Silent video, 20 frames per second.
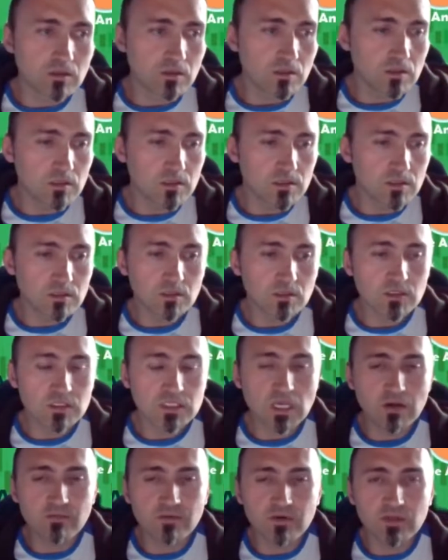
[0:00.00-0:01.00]
is
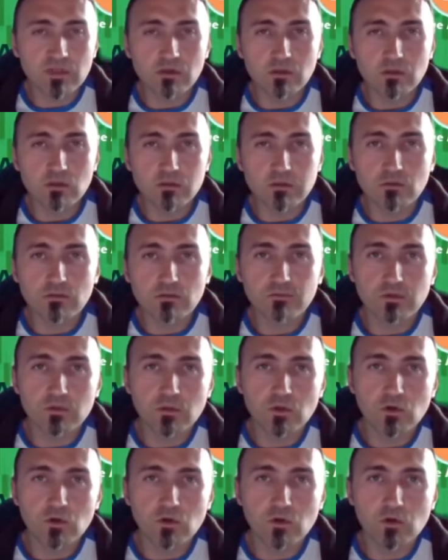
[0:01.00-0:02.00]
suffering a lot of
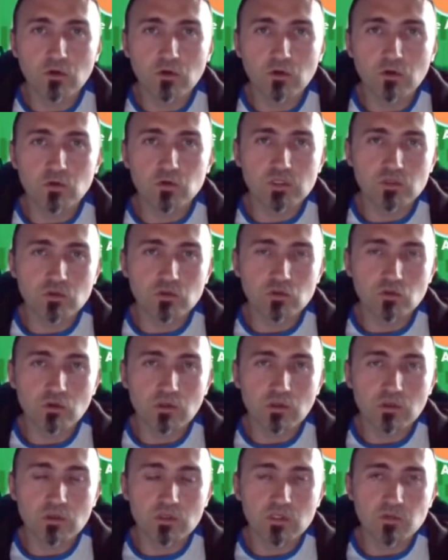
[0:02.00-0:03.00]
losses
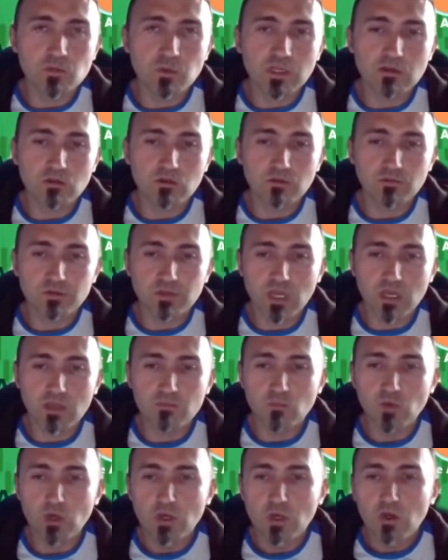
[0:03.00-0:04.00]
during this period of time.
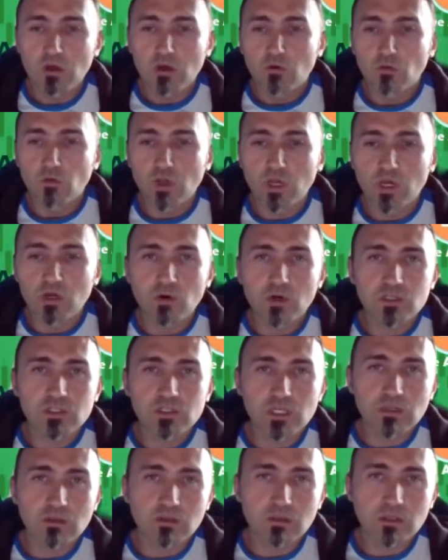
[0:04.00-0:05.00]
We are
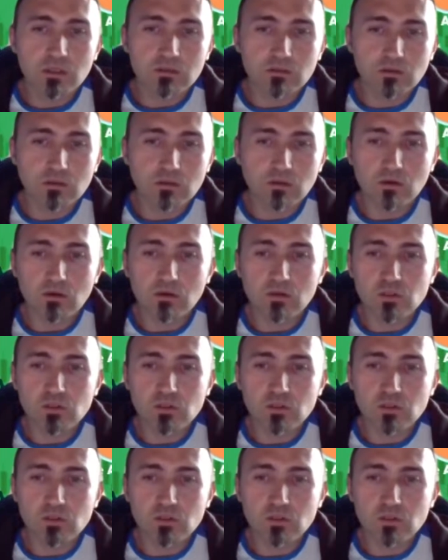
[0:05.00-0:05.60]
watching that the